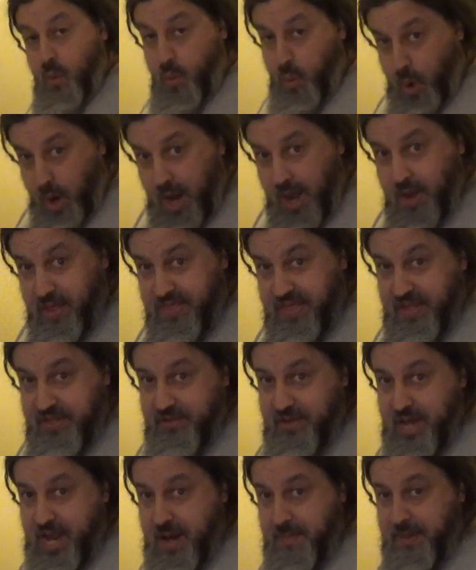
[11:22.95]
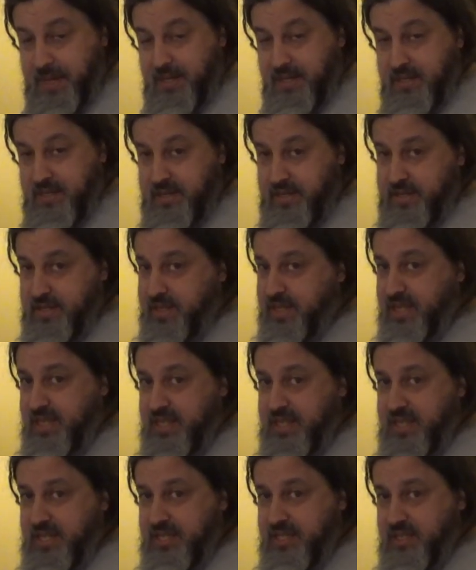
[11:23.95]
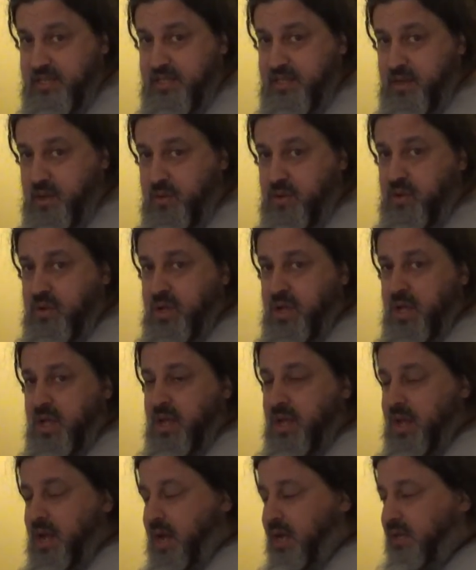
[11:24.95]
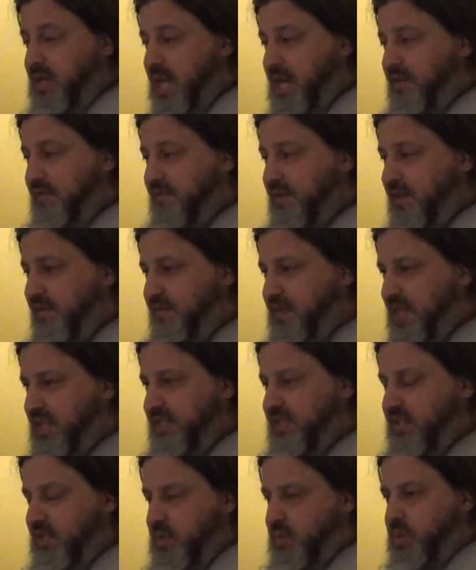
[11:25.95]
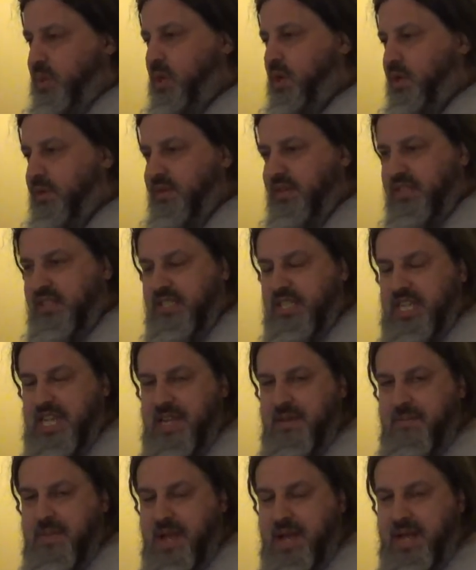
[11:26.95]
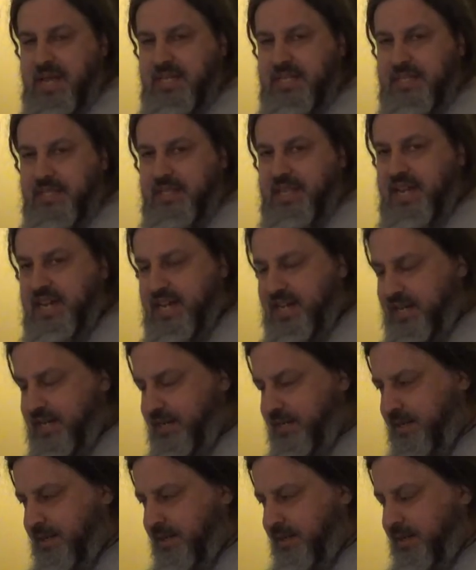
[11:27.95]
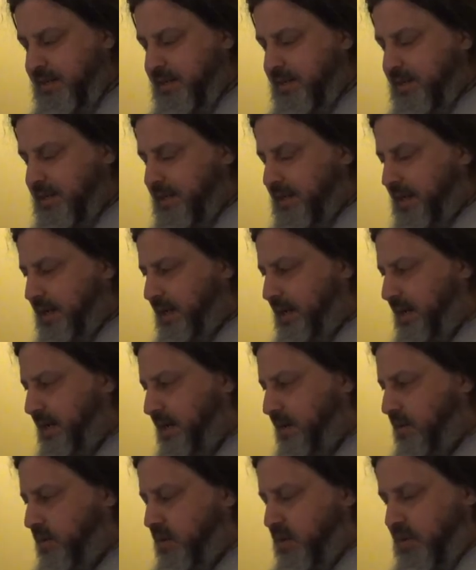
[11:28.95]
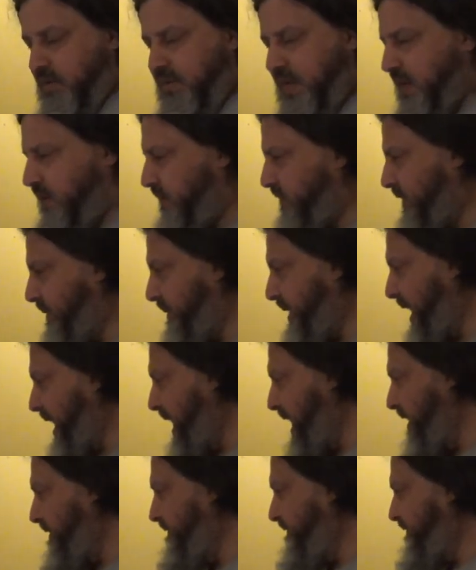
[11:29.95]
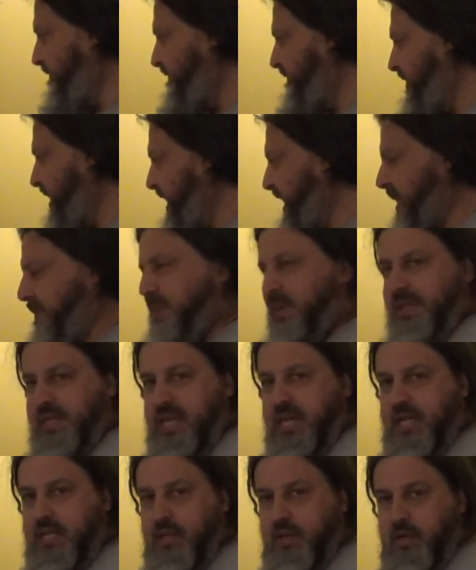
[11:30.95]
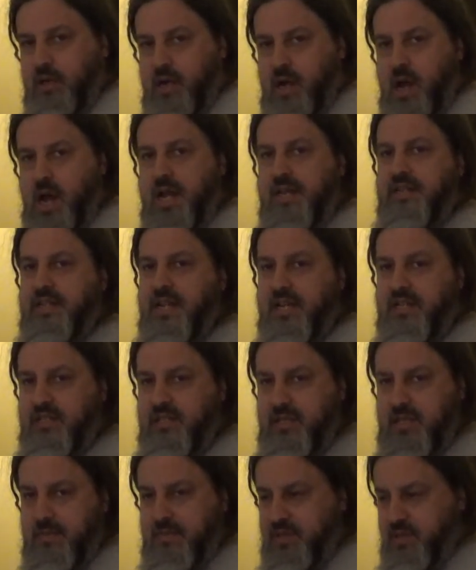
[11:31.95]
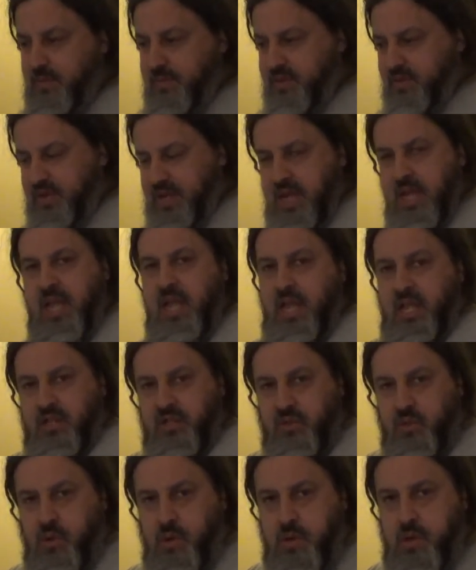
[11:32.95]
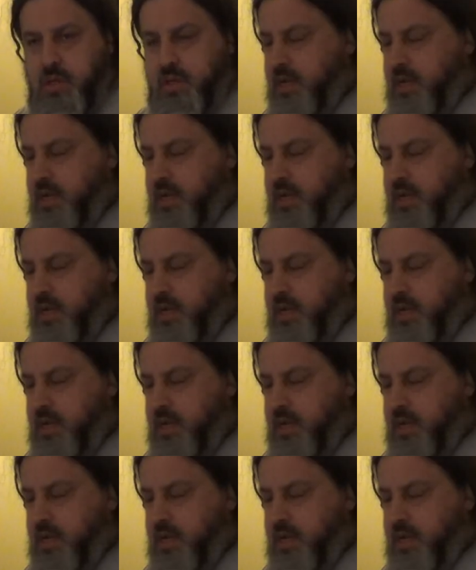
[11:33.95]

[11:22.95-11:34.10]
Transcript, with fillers: Why things are happening. These things don't. A lot of events in the world seem isolated, uh, or they don't seem to have any particular context to them in terms of historical